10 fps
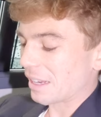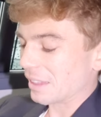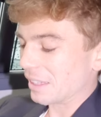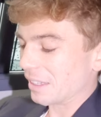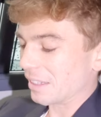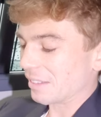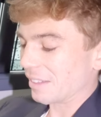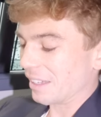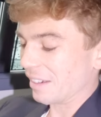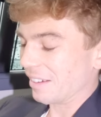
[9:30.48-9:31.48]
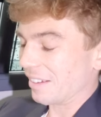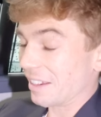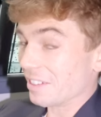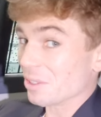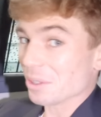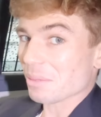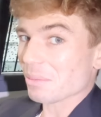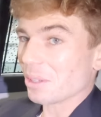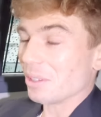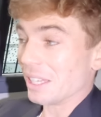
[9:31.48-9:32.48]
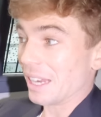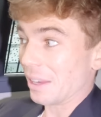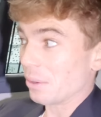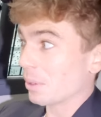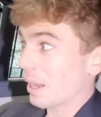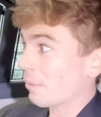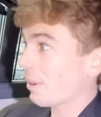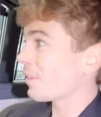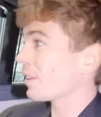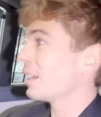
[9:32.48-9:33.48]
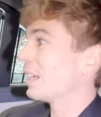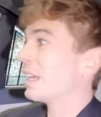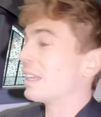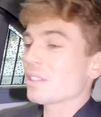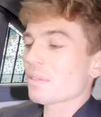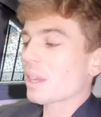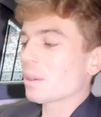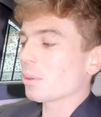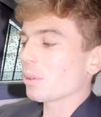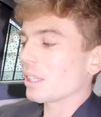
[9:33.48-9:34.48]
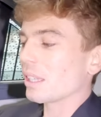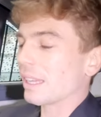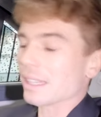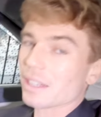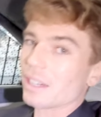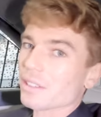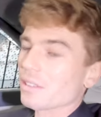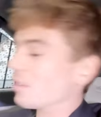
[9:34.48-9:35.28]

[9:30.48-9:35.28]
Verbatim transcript: I think that that is not something you need at all. However, it is available in the S-Class.